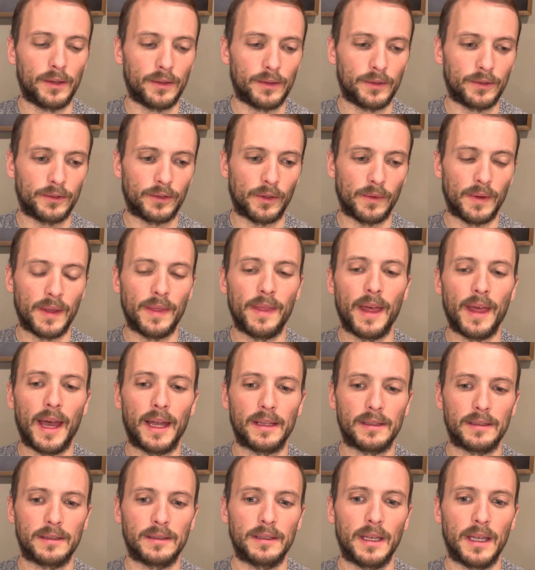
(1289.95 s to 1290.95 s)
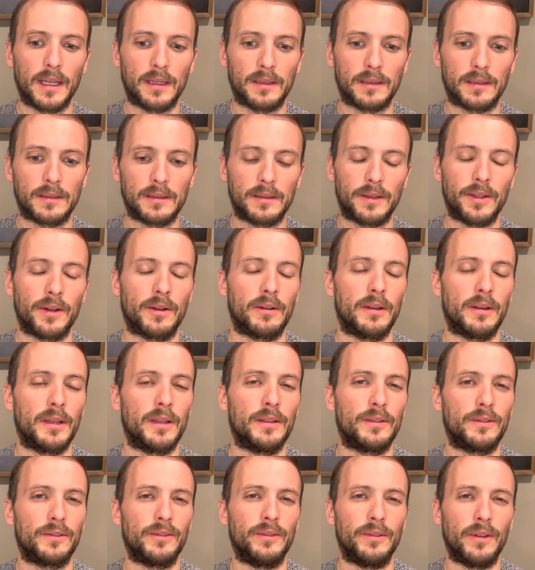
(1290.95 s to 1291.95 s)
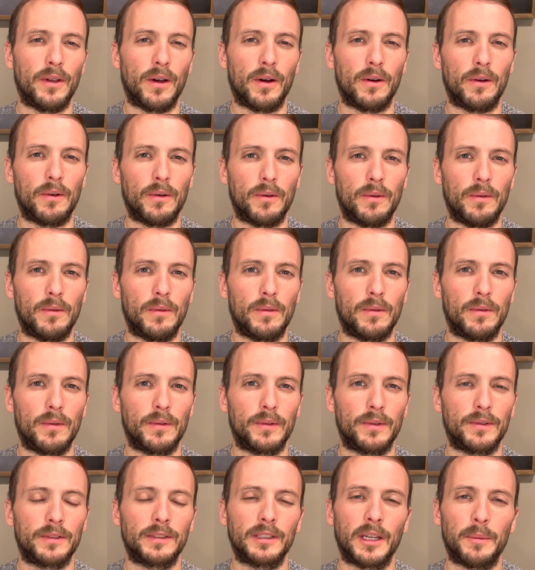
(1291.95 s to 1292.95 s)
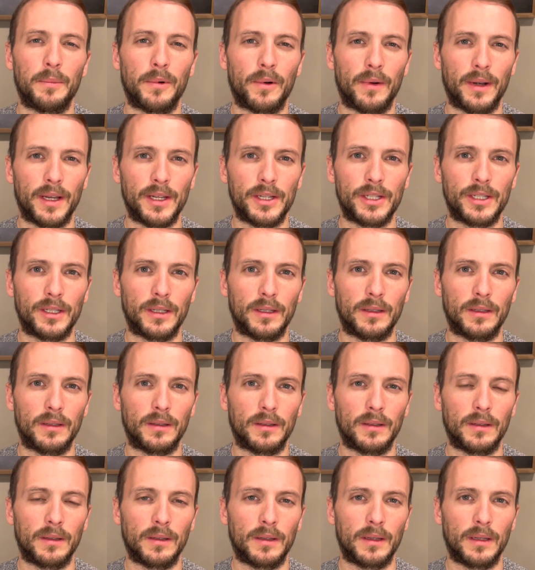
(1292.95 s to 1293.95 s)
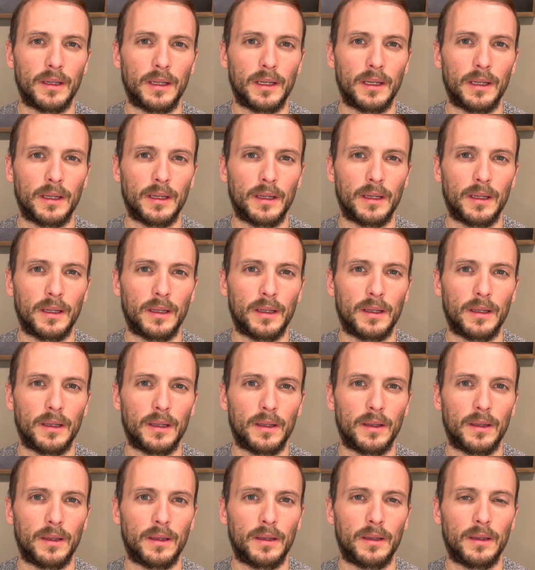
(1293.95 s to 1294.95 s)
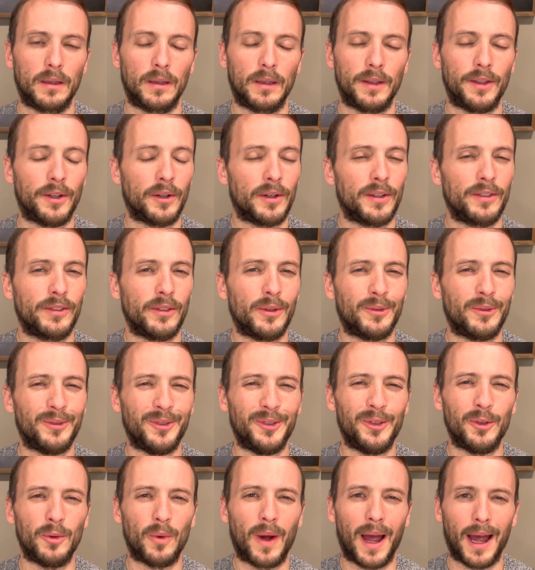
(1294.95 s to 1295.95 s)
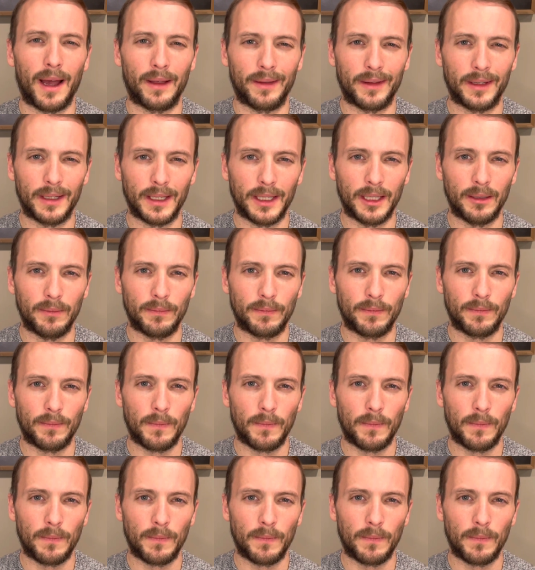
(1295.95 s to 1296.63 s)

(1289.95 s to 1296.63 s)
So in that sense, there is no separation. There is no duality.